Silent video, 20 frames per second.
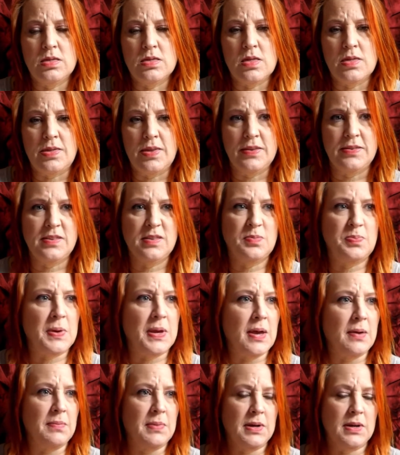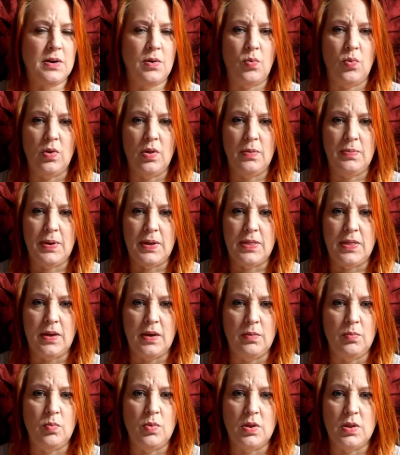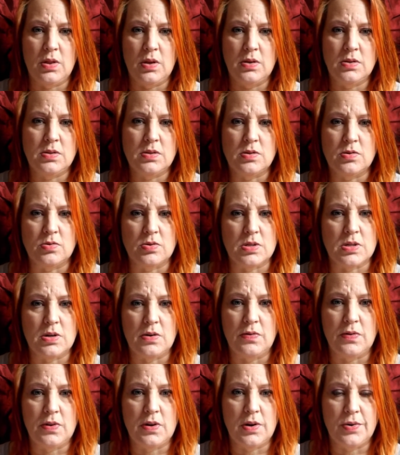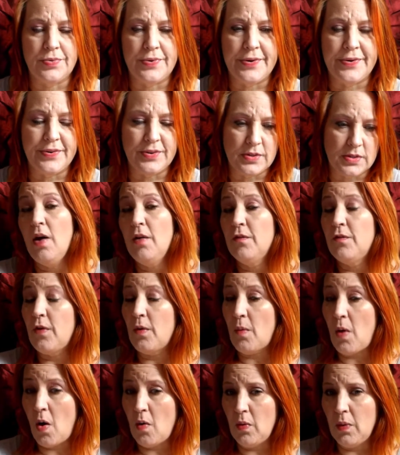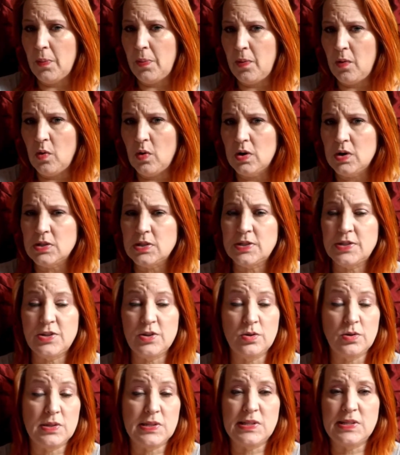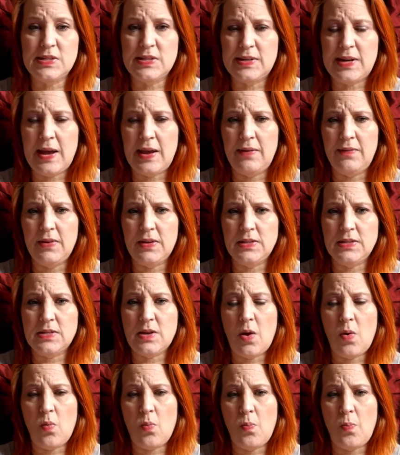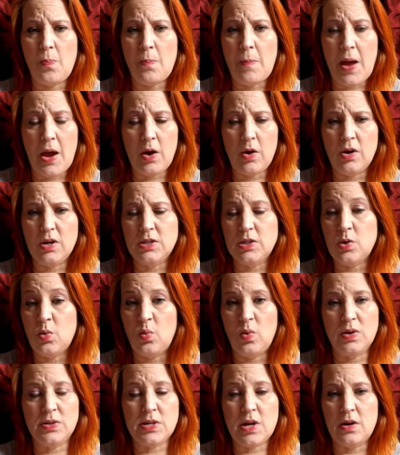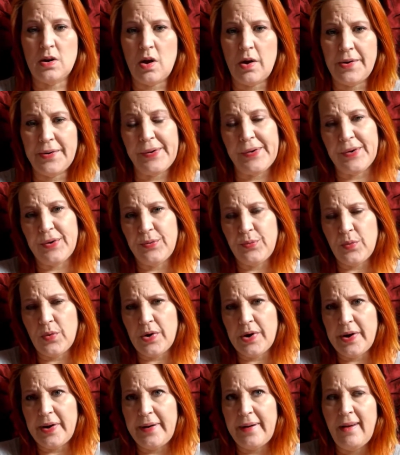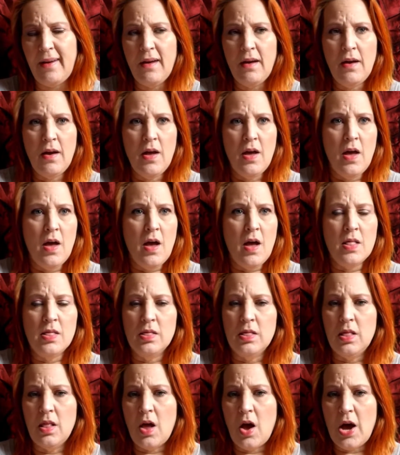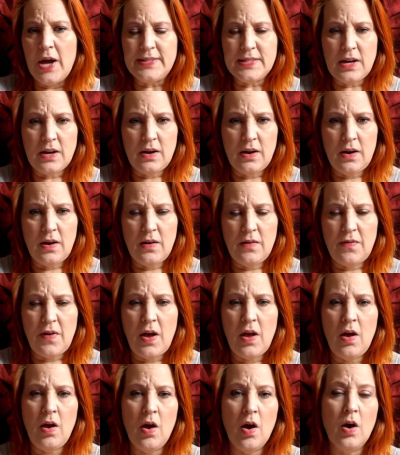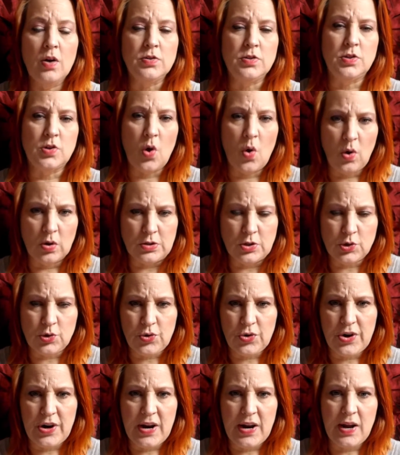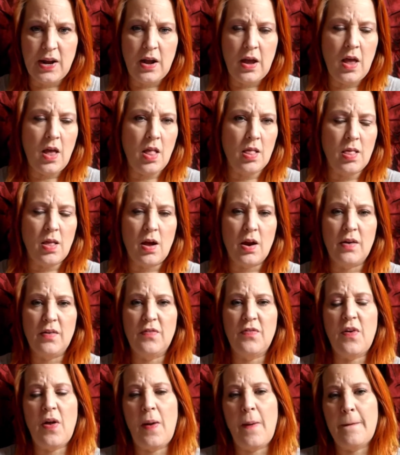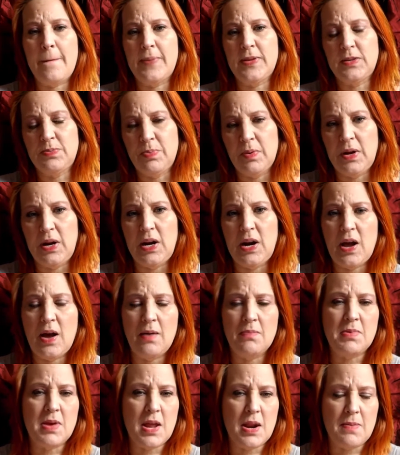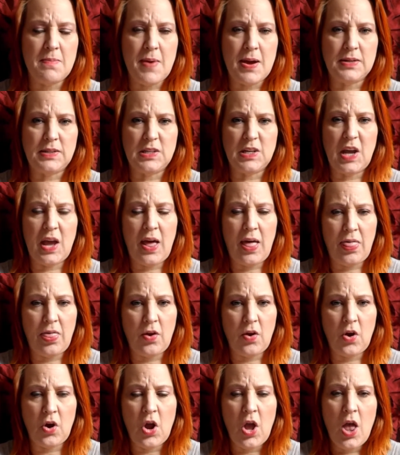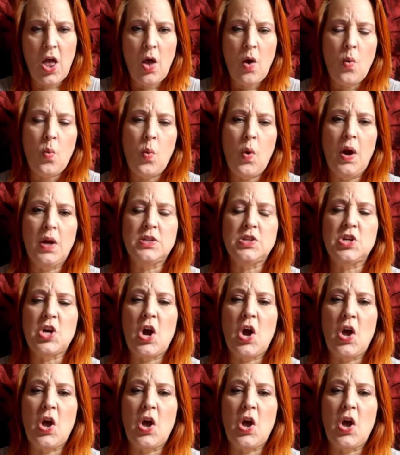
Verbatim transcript: This is becoming a really big theme with Susan, if you don't notice. From all reports, Susan and David's marriage was not a good one. A lot of adultery, a lot of splitting up, getting back together, which